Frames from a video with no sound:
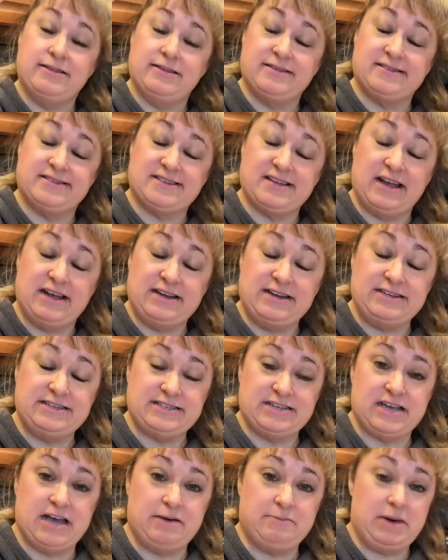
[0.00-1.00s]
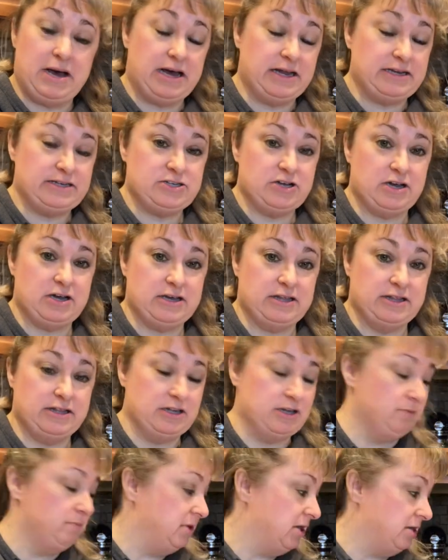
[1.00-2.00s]
decided to come on and talk a
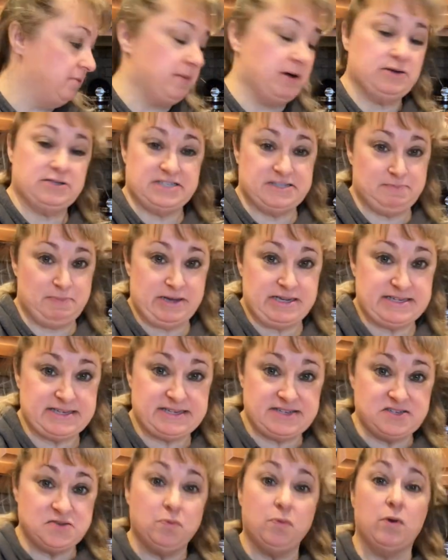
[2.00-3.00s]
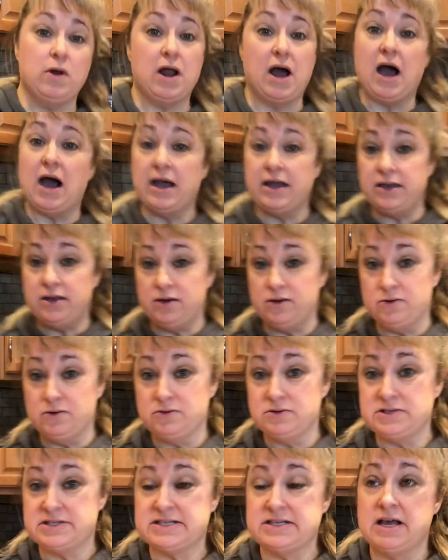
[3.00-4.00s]
little bit about spices, what I
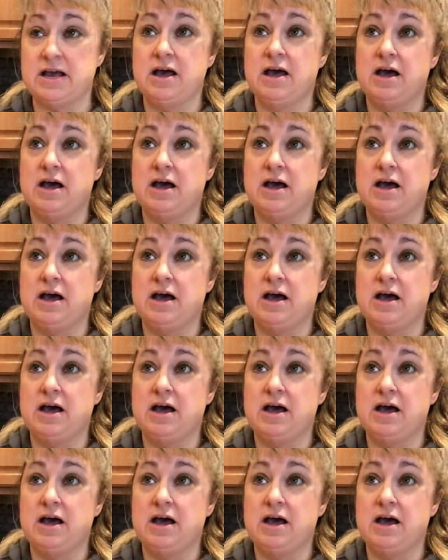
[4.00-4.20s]
use,